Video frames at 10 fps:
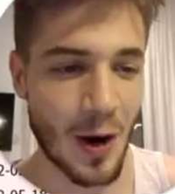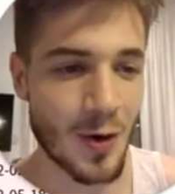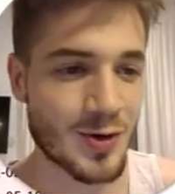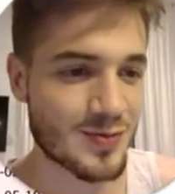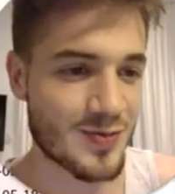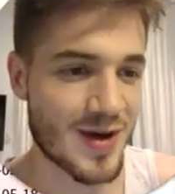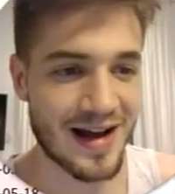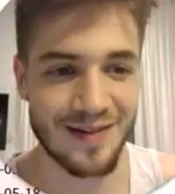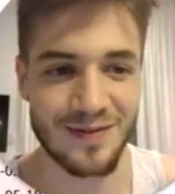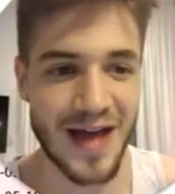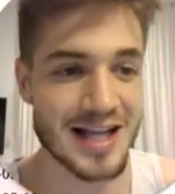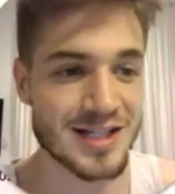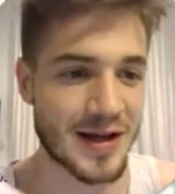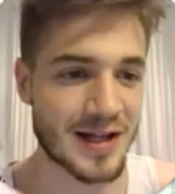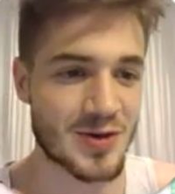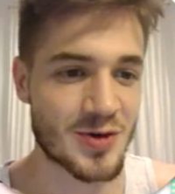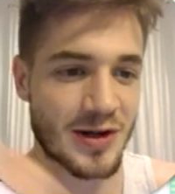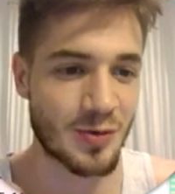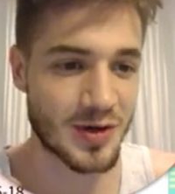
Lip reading: note aspect to it,